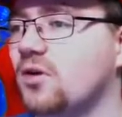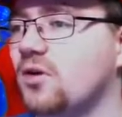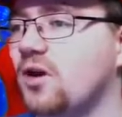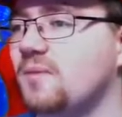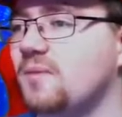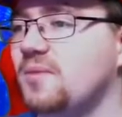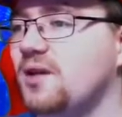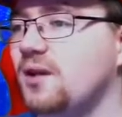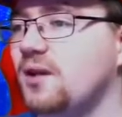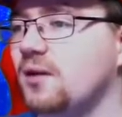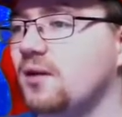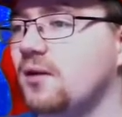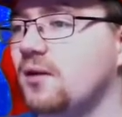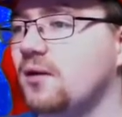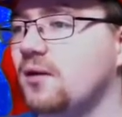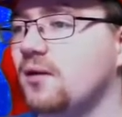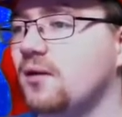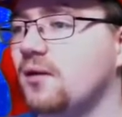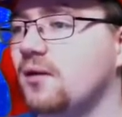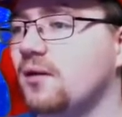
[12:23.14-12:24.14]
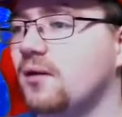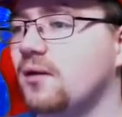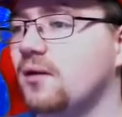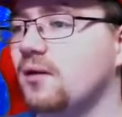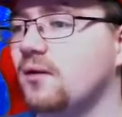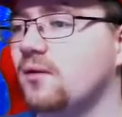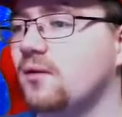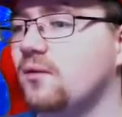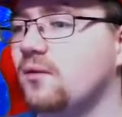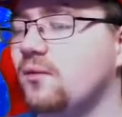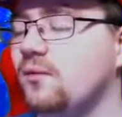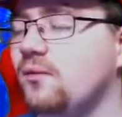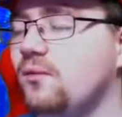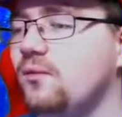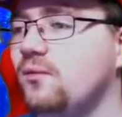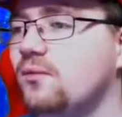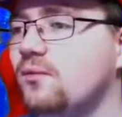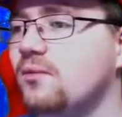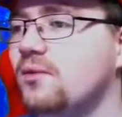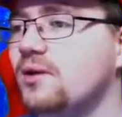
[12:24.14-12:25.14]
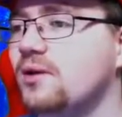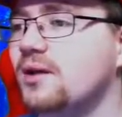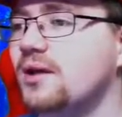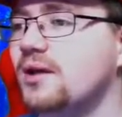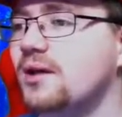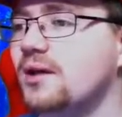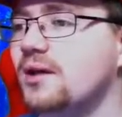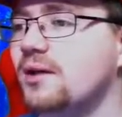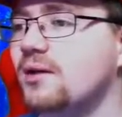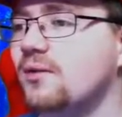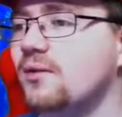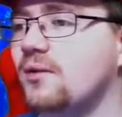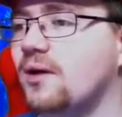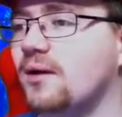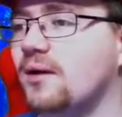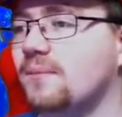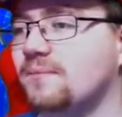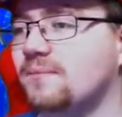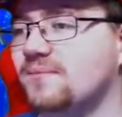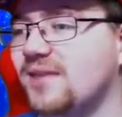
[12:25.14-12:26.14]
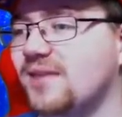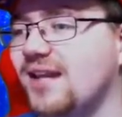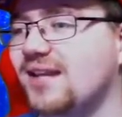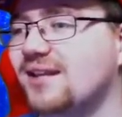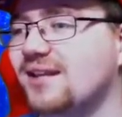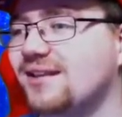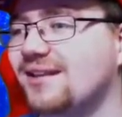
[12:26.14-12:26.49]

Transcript: Go up here. Woo! Oh, dang it.